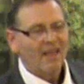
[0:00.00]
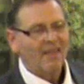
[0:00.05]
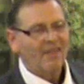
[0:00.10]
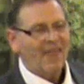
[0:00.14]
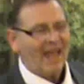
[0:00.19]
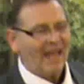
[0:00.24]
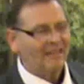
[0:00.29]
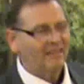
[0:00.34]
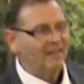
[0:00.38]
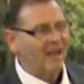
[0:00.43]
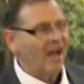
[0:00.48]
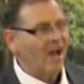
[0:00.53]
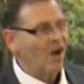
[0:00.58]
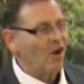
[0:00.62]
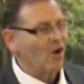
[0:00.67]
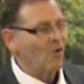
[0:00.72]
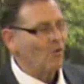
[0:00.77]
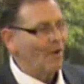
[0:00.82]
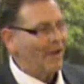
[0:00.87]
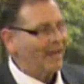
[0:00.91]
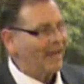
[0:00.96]
that
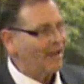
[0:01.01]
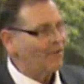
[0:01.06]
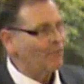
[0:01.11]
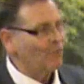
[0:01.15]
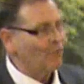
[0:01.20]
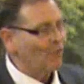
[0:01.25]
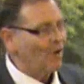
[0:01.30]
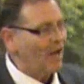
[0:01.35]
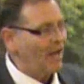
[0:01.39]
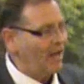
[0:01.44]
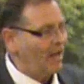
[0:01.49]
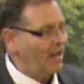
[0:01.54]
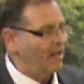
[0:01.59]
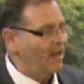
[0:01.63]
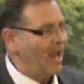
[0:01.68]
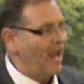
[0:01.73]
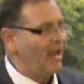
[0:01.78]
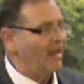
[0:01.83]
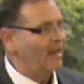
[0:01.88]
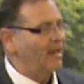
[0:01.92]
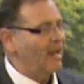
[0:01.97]
uh, we can read
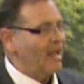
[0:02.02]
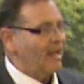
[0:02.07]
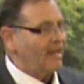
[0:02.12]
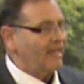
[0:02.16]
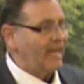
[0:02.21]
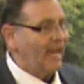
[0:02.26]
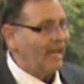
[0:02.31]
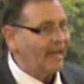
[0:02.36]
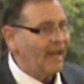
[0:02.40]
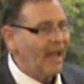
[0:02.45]
and get